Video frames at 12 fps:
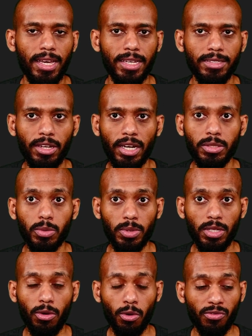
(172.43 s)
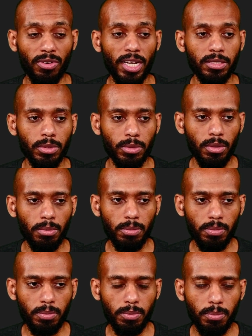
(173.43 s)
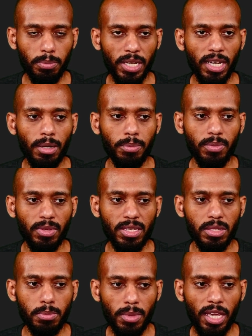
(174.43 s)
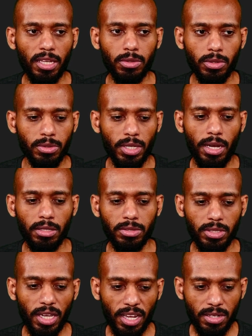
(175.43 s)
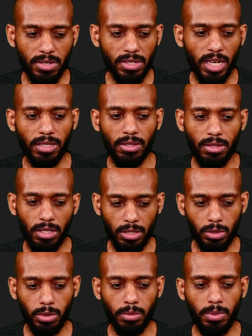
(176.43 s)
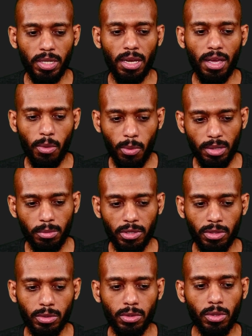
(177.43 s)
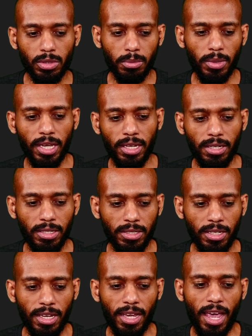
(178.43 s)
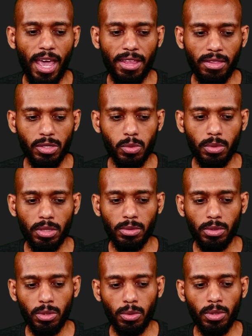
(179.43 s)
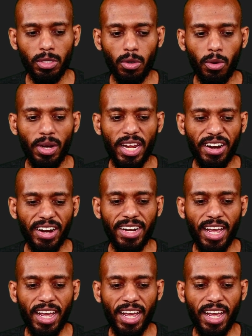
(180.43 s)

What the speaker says: Dart will, or Flutter will, pick up this main.dart, and inside it there should be one method called main, and this one you will call run